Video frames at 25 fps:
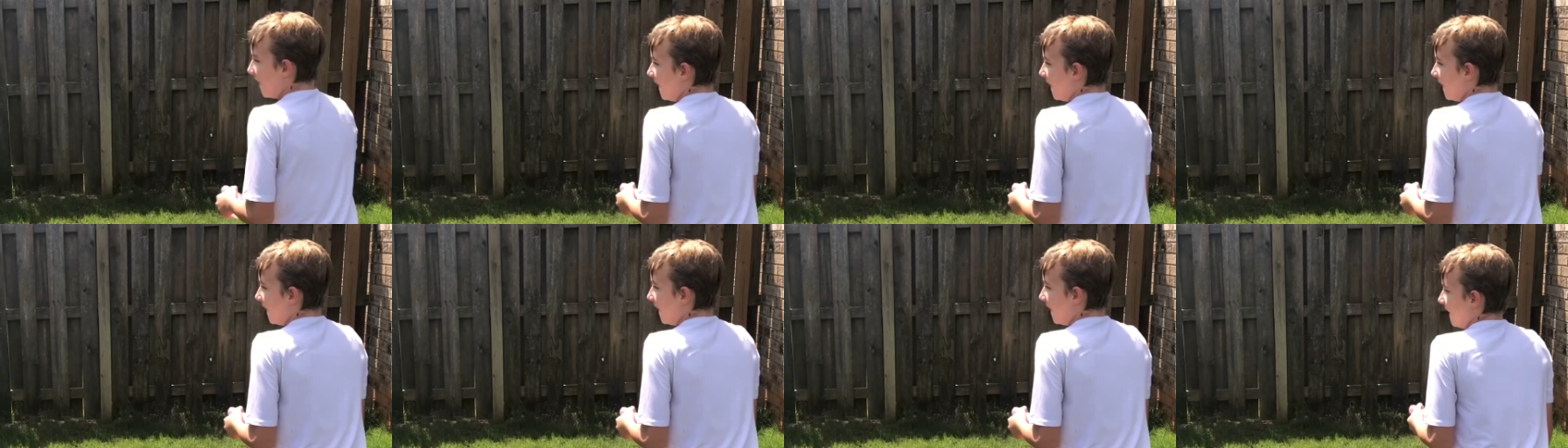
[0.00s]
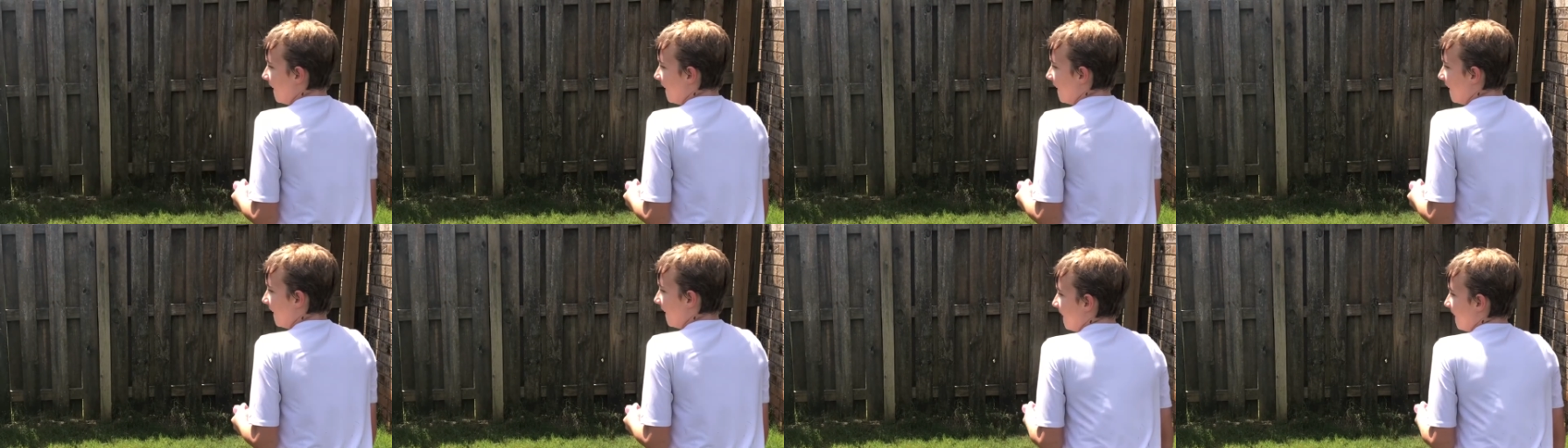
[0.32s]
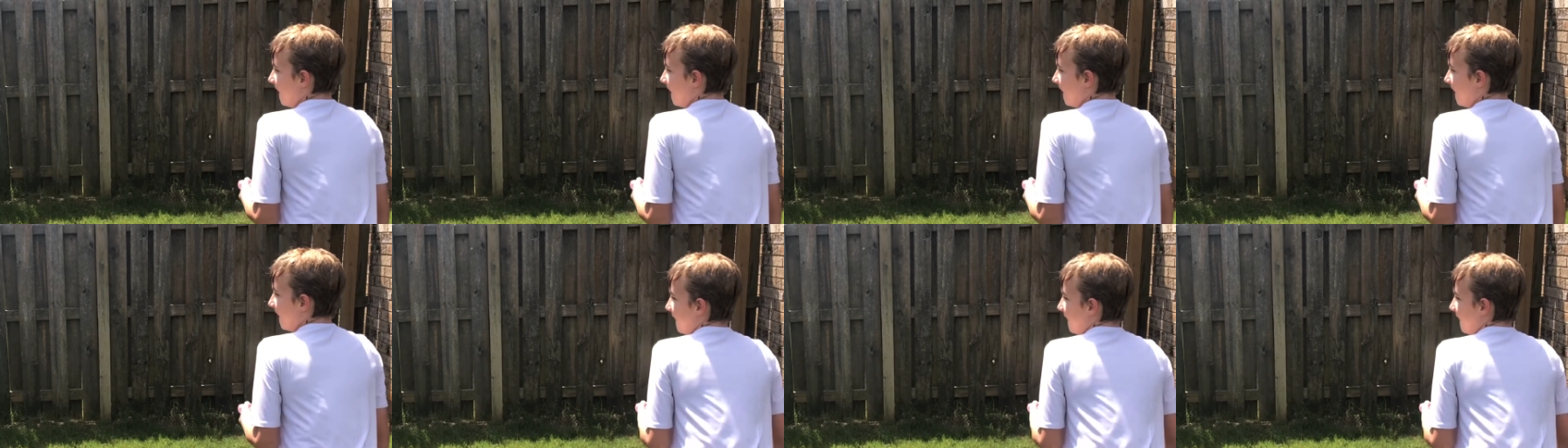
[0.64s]
through 8
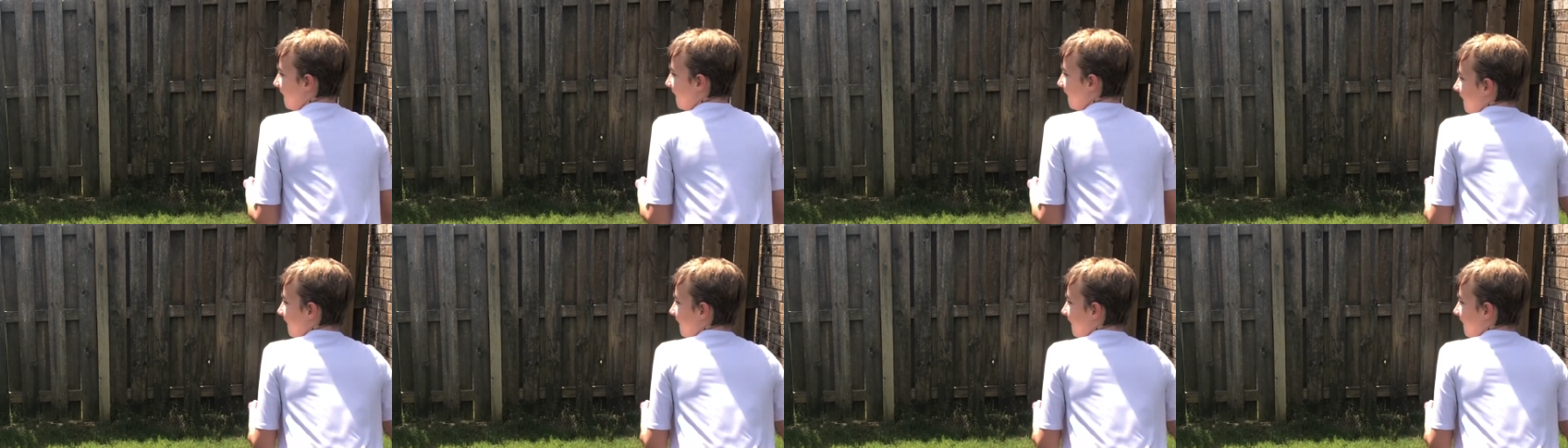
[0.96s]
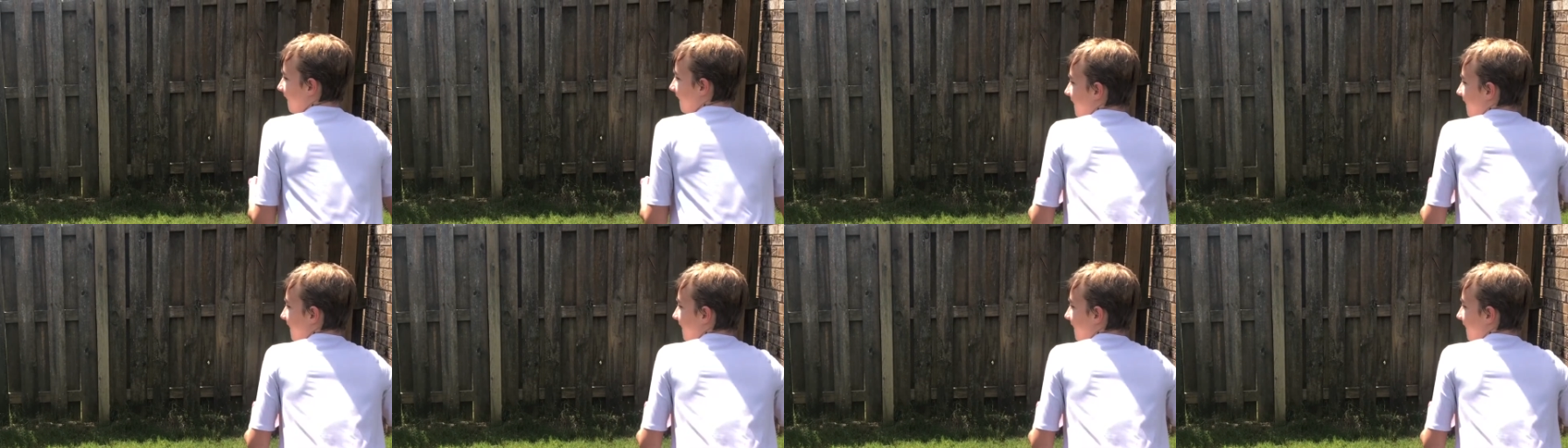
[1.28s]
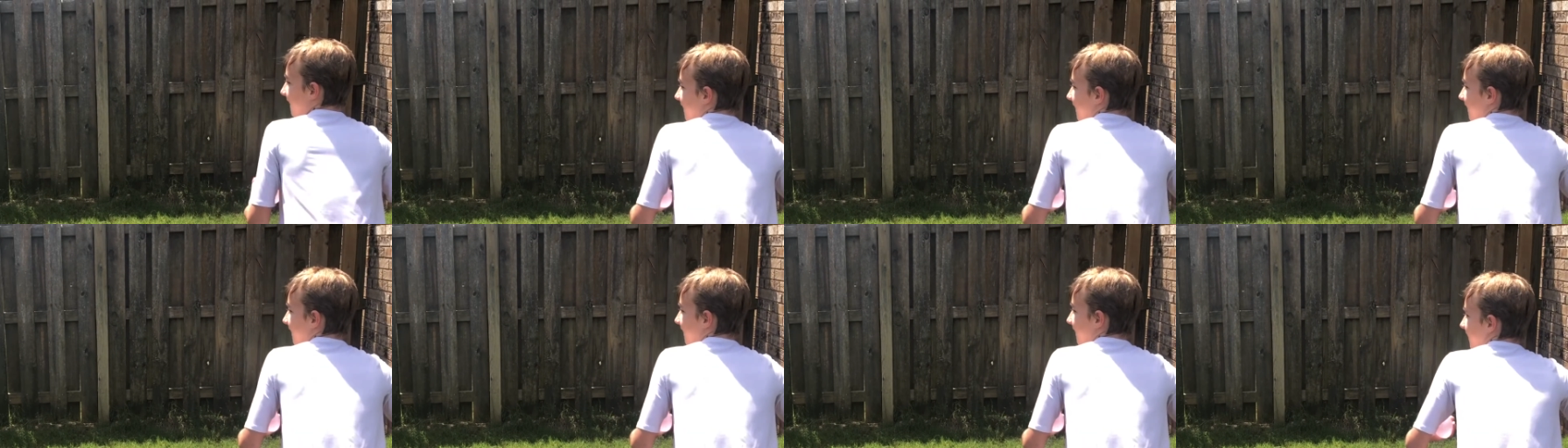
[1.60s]
says that God
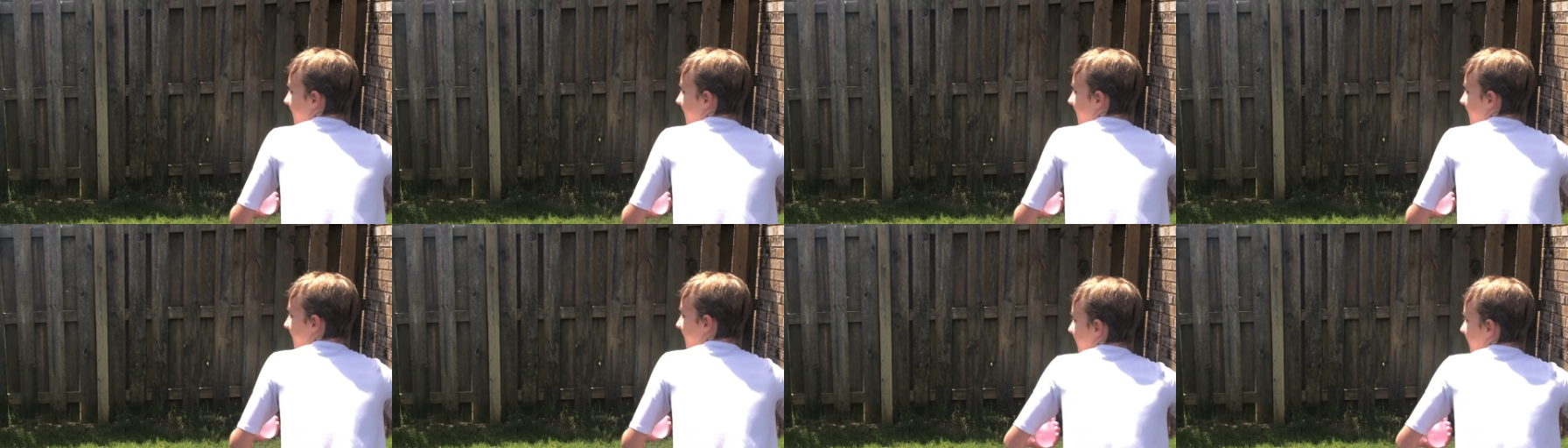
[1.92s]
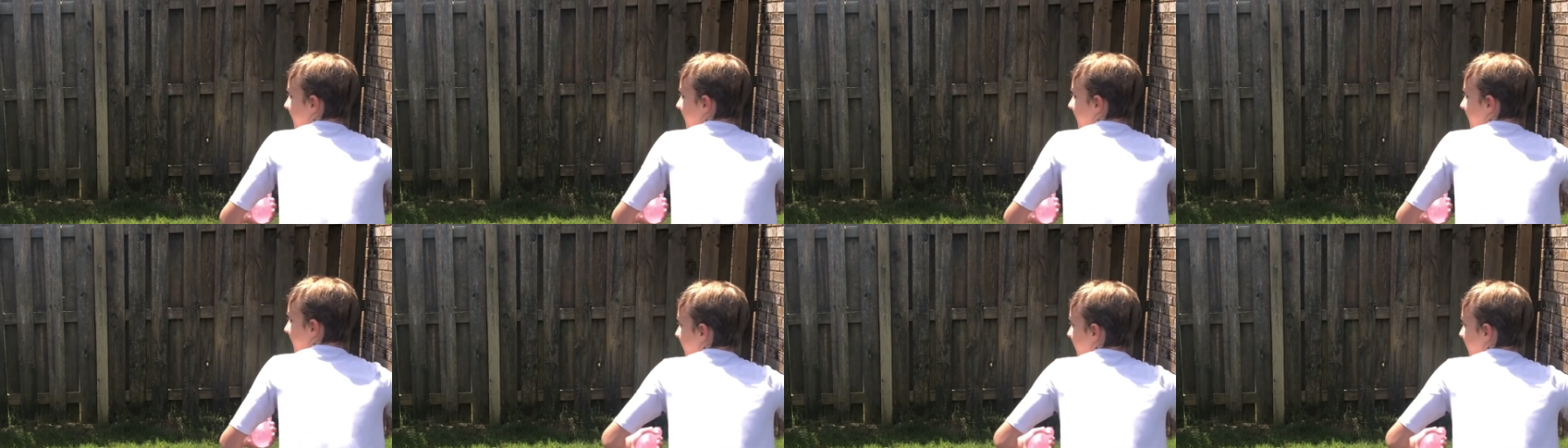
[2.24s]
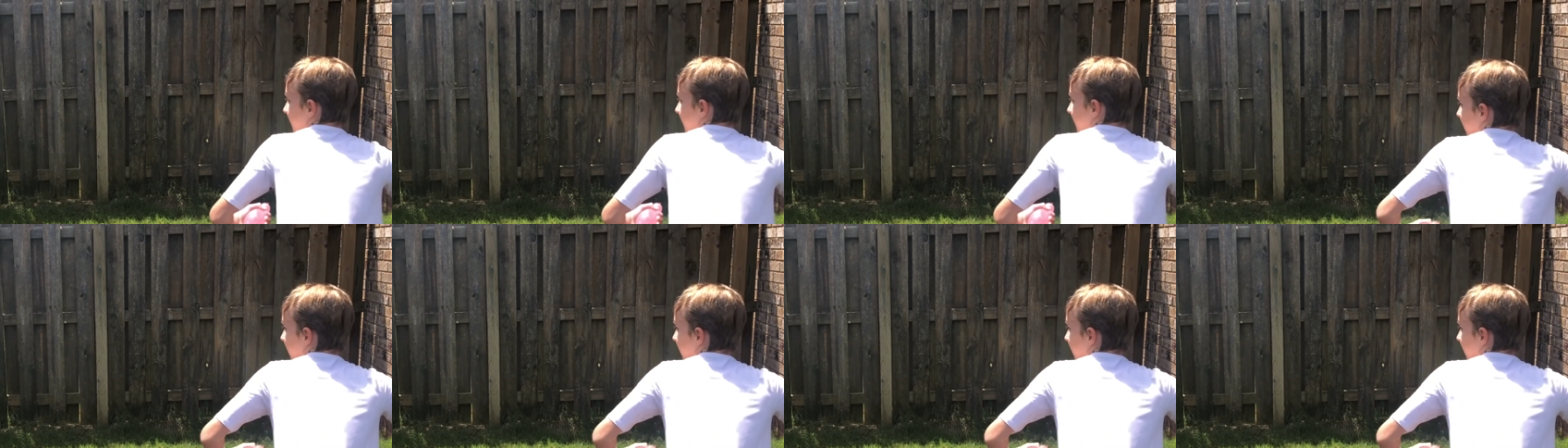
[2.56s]
wants people to
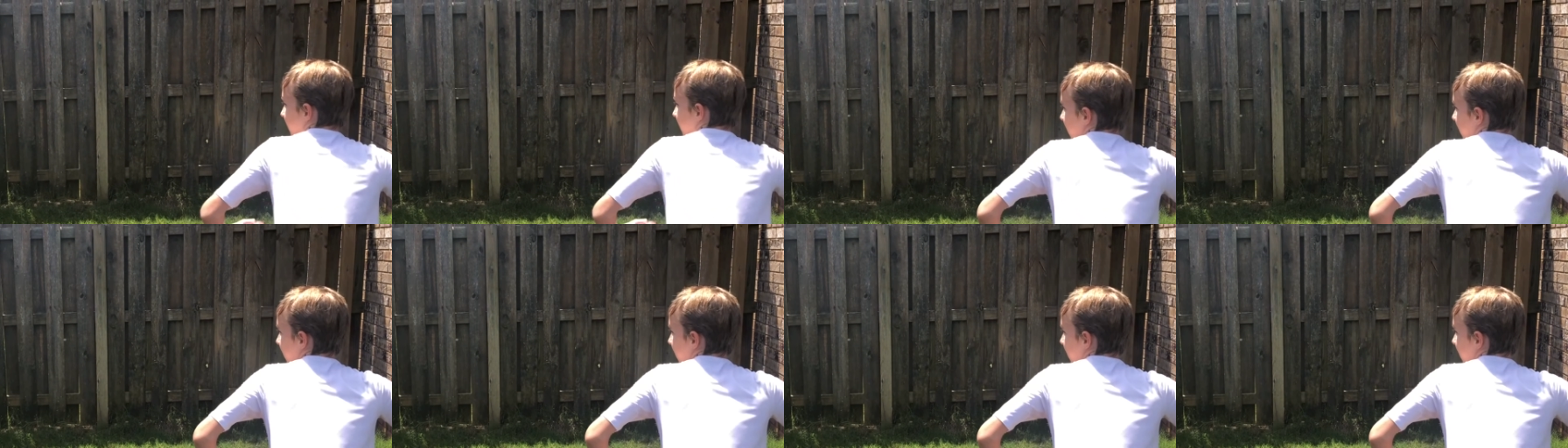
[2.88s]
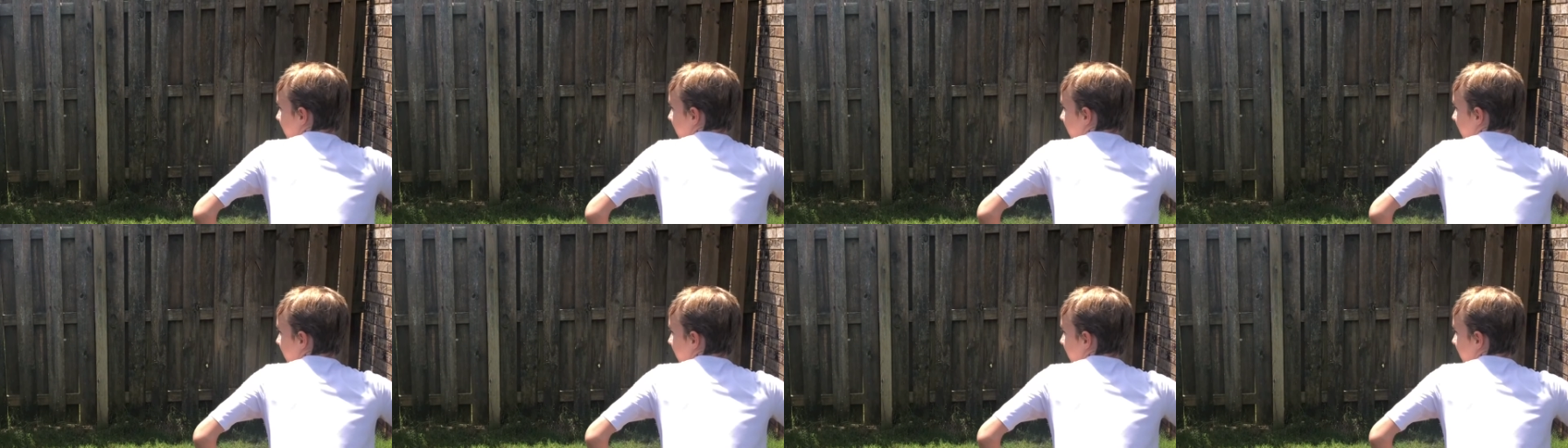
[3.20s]
delight in